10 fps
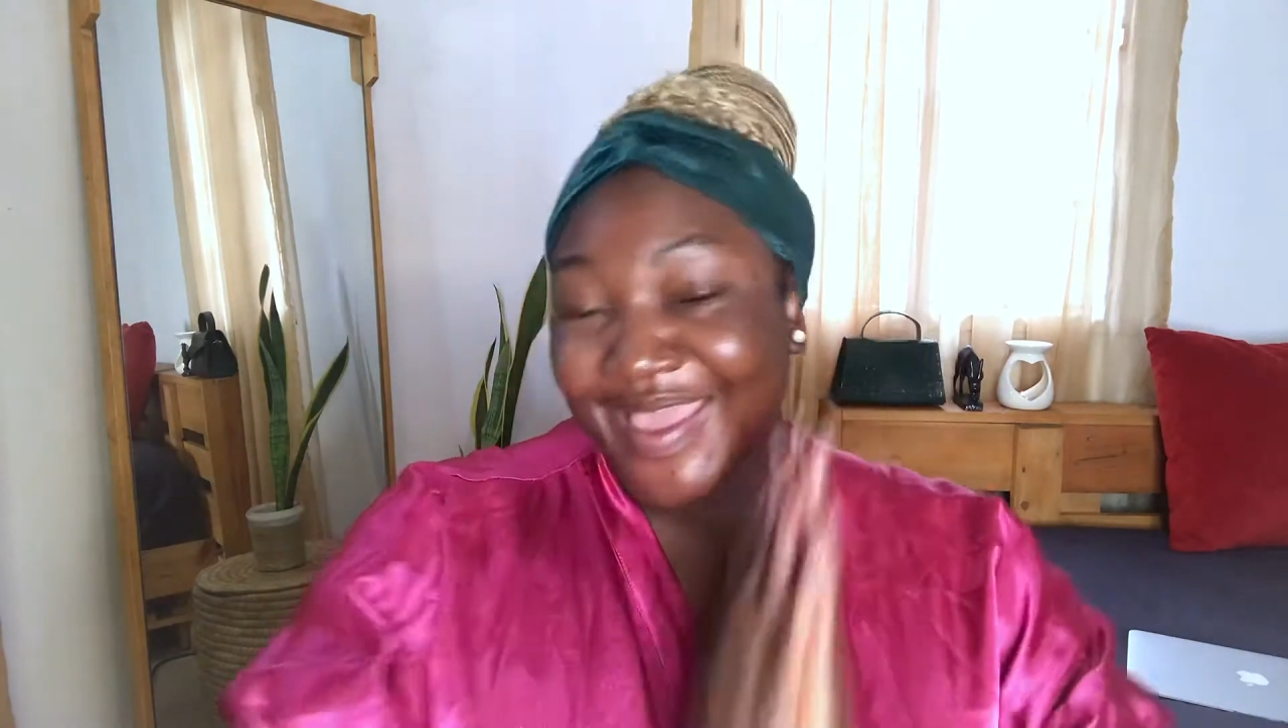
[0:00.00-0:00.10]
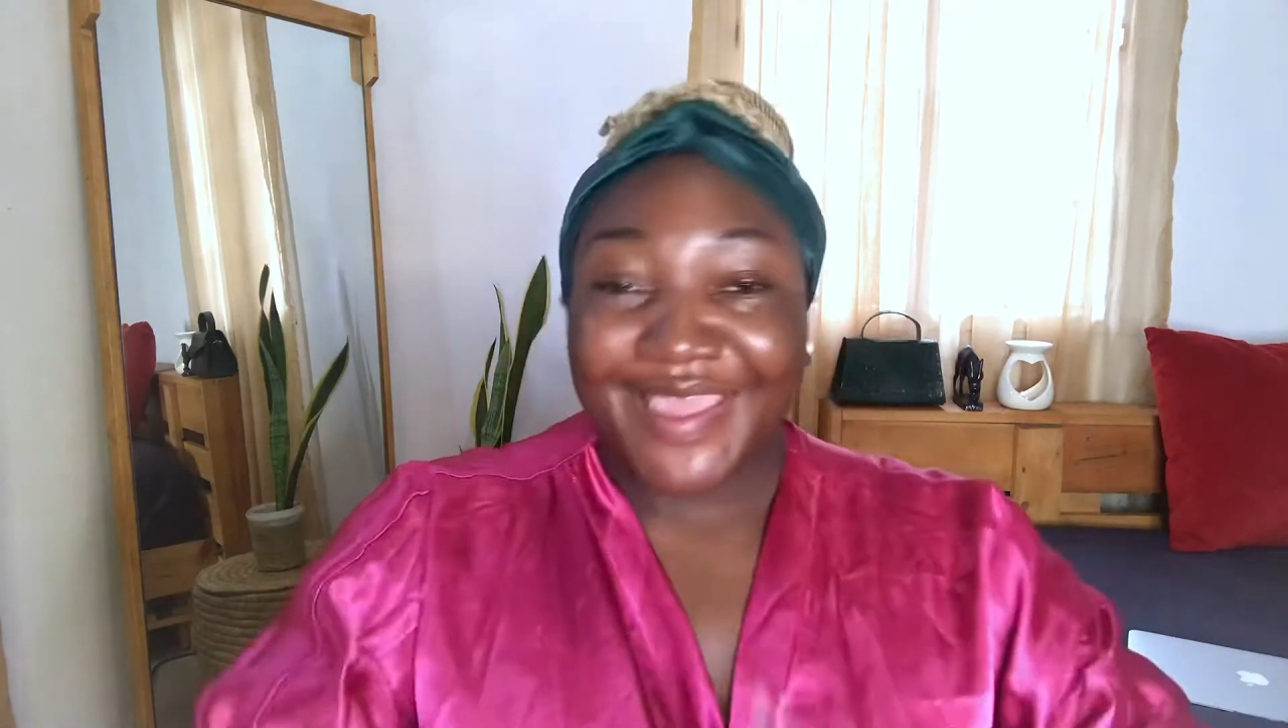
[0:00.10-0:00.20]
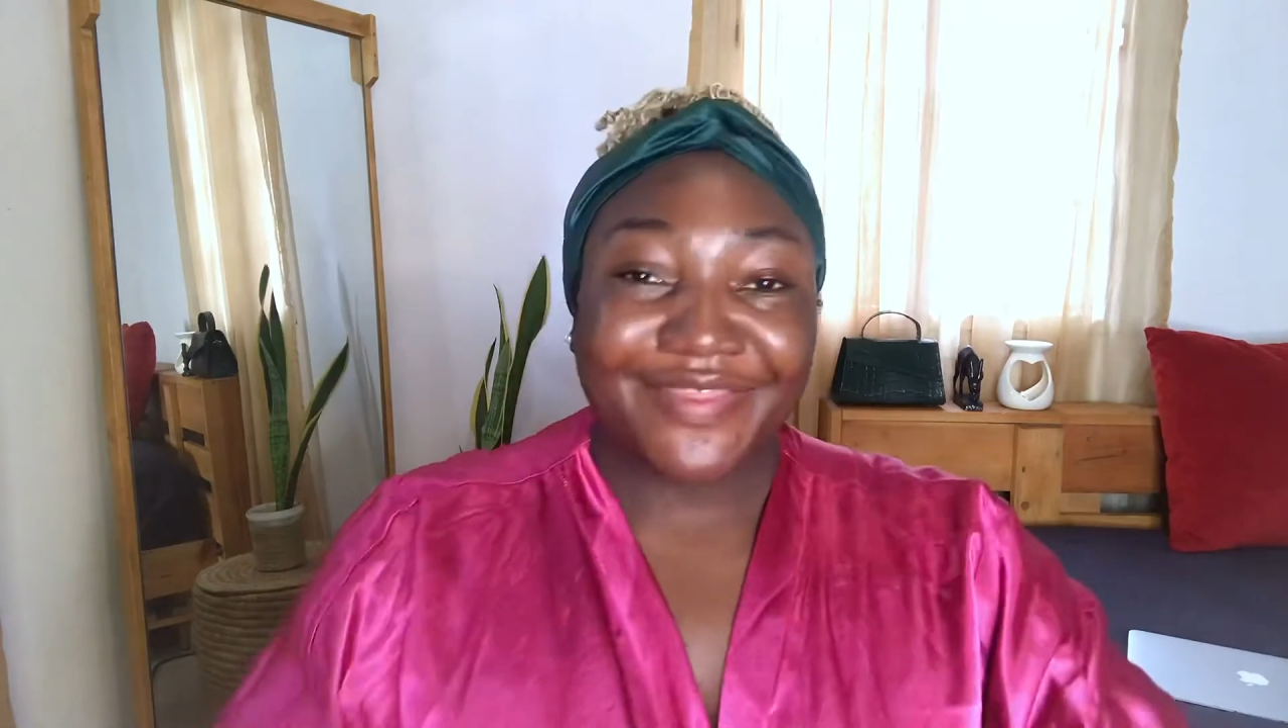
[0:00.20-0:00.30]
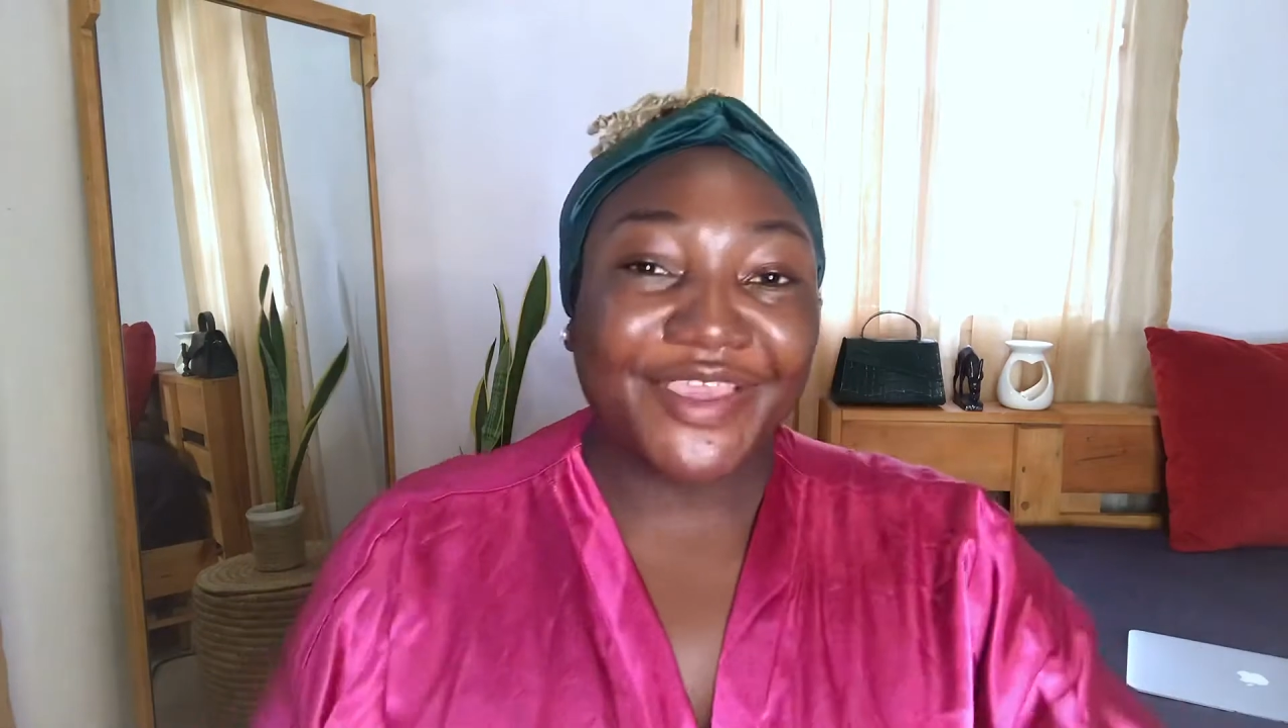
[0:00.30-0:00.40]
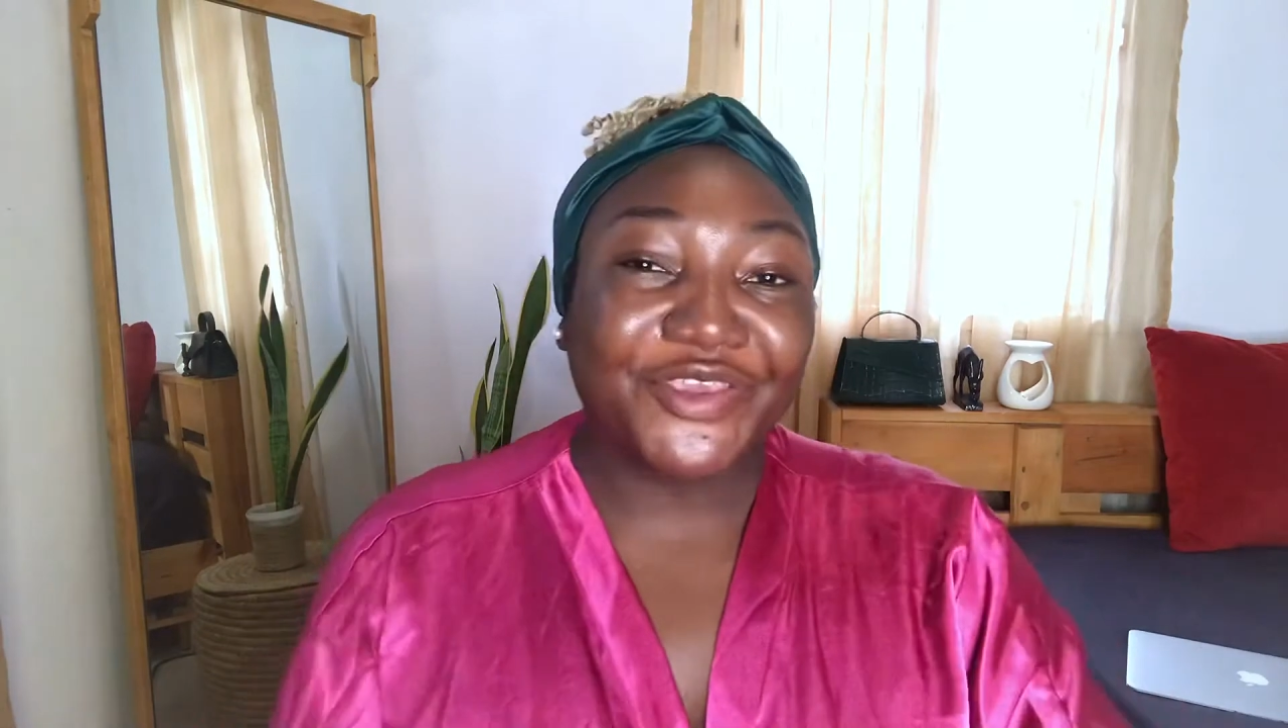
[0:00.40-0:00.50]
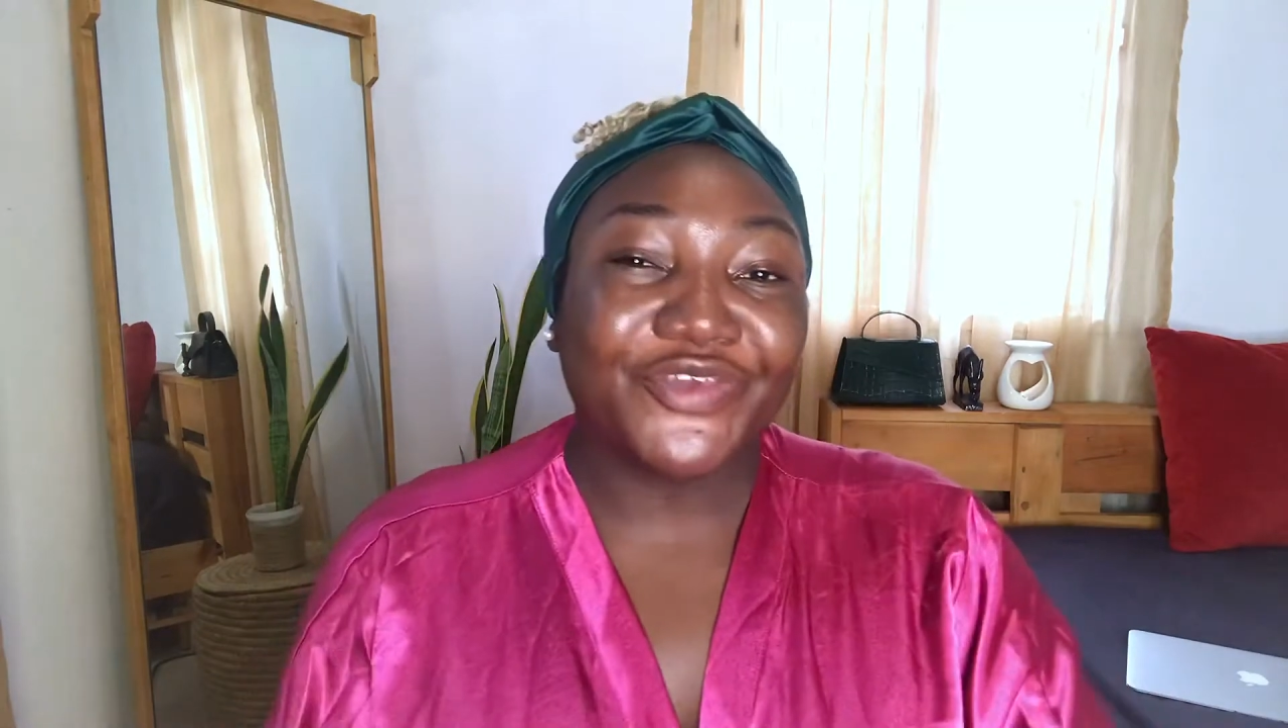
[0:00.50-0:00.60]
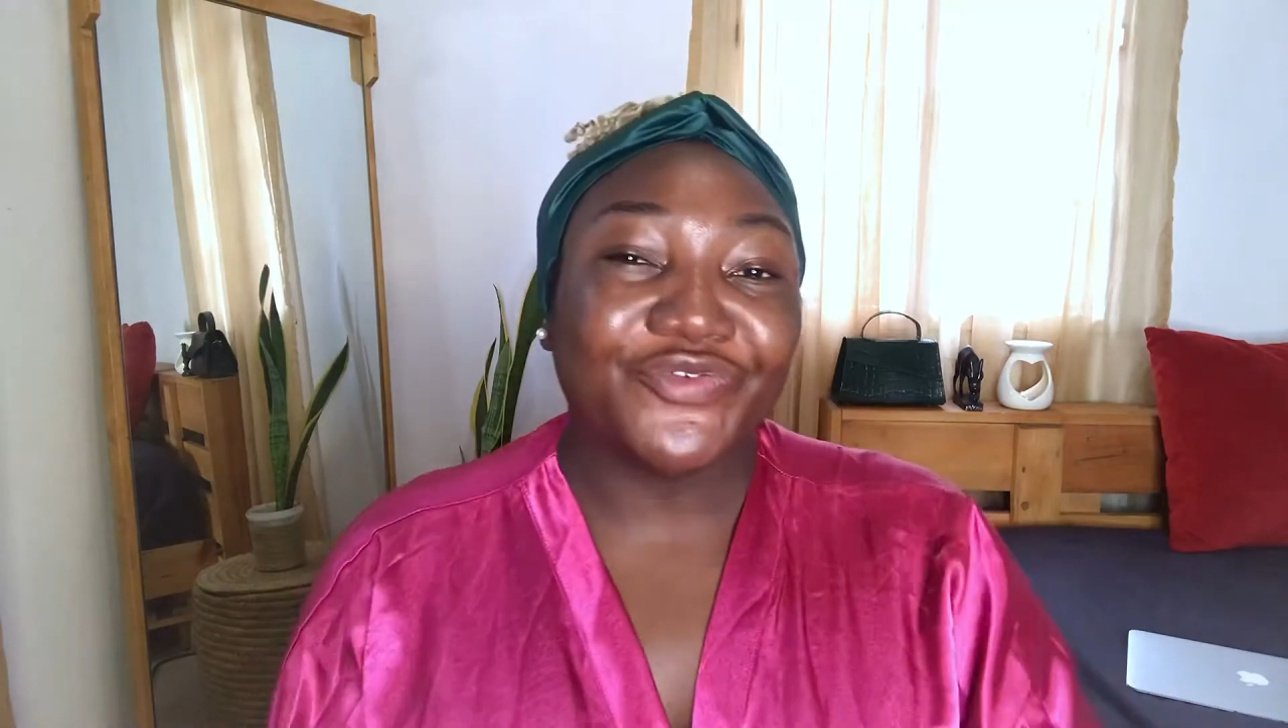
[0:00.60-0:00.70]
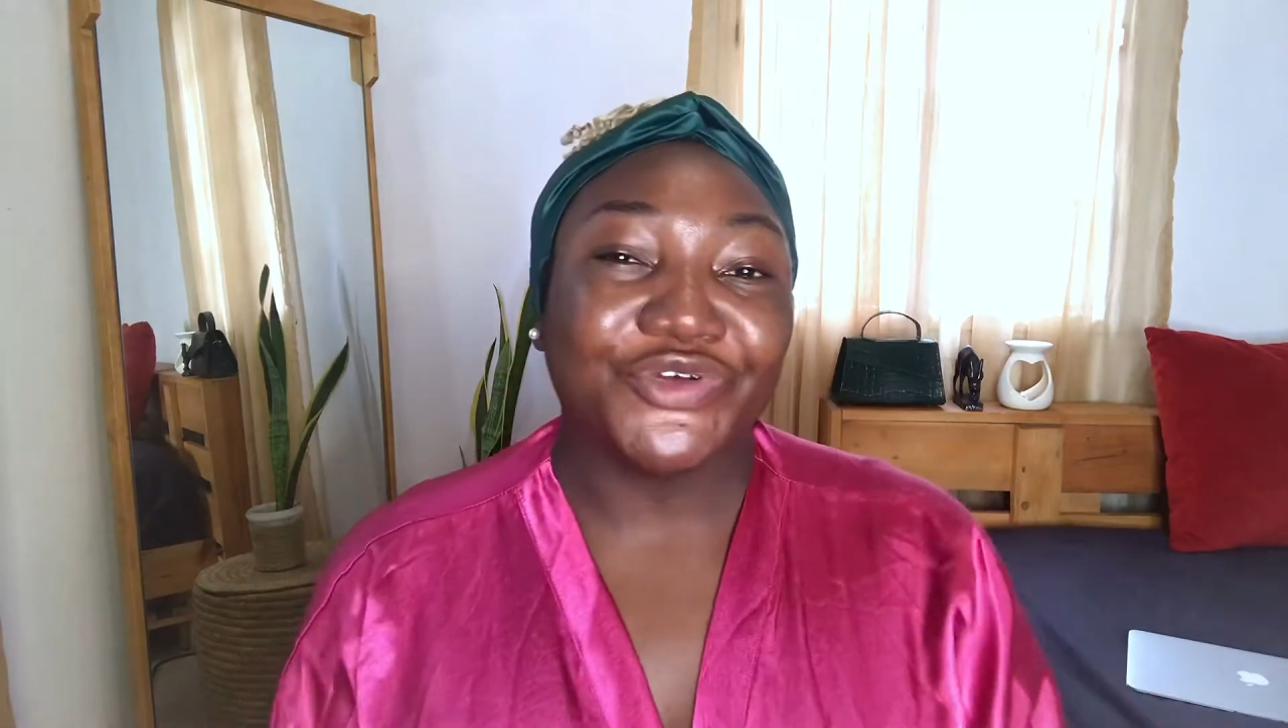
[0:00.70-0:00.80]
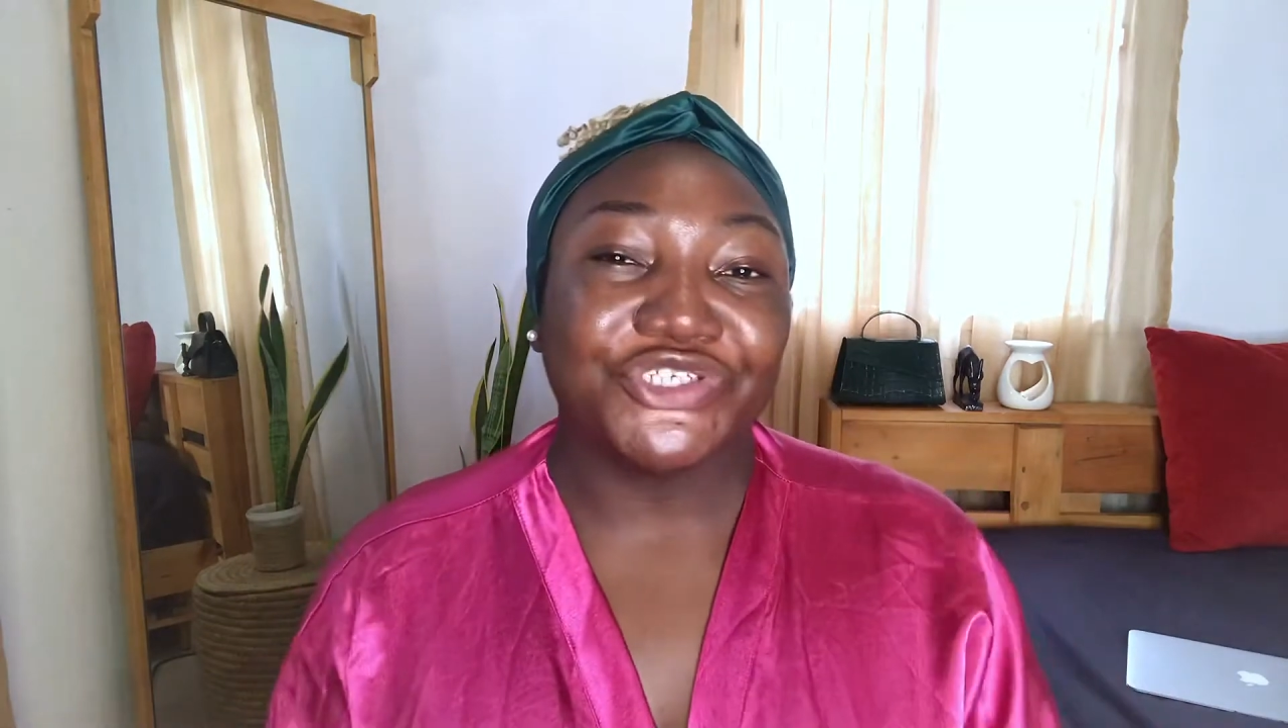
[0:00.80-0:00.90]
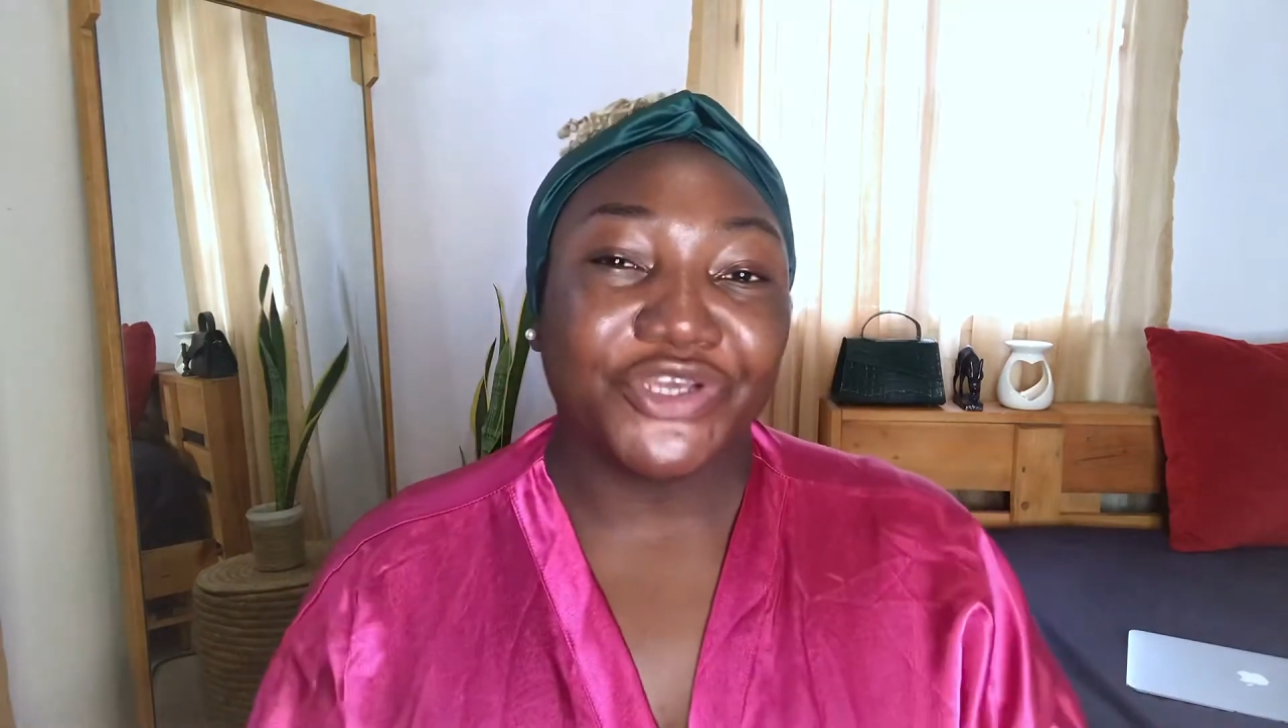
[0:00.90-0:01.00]
thank you
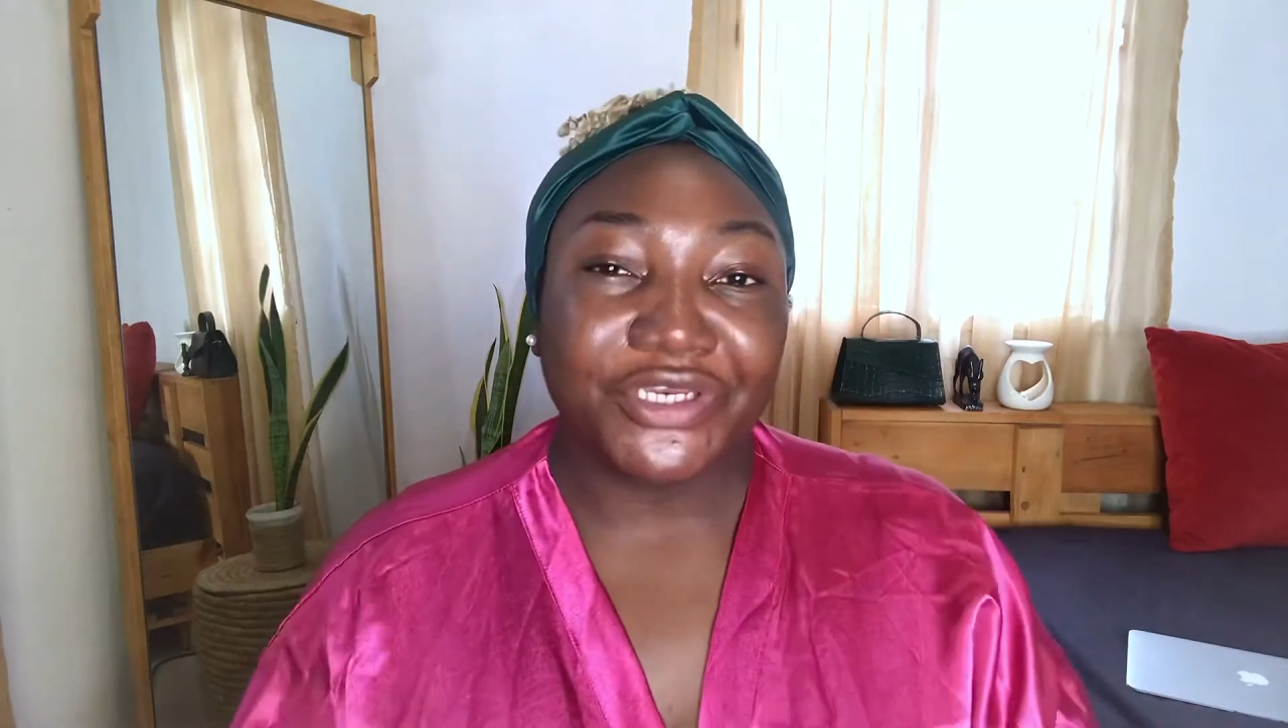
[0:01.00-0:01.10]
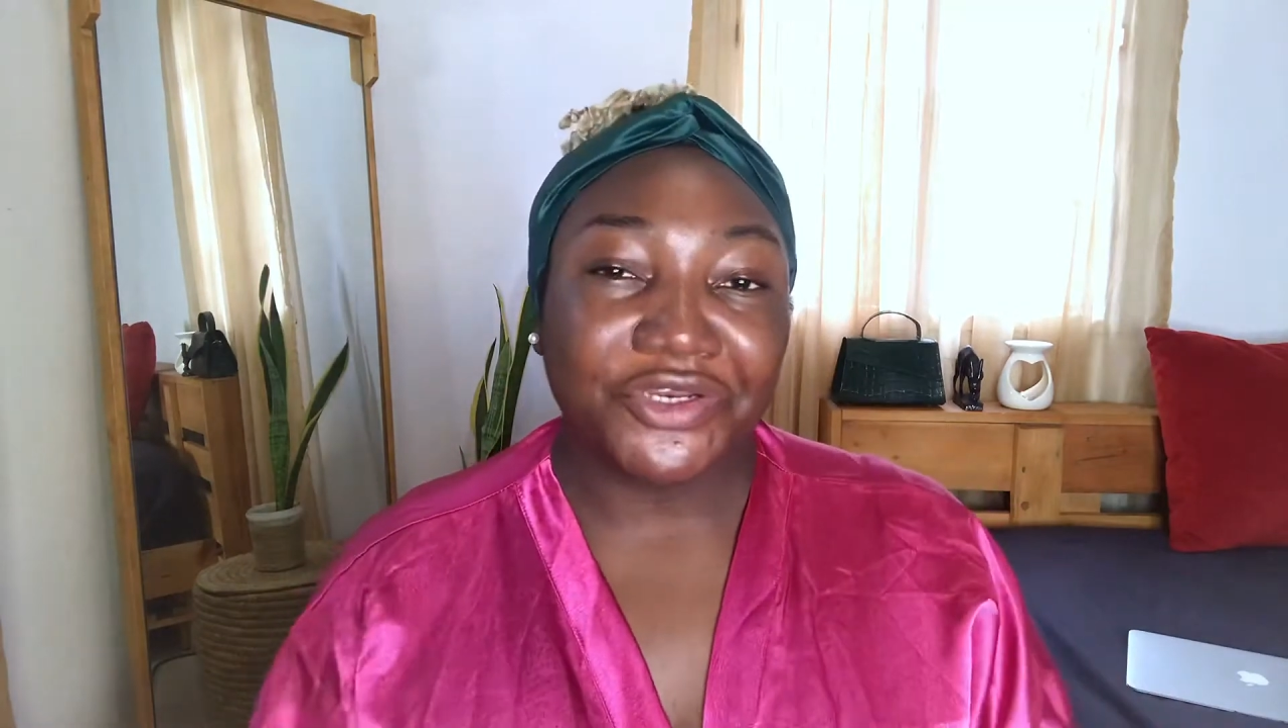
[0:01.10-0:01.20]
for joining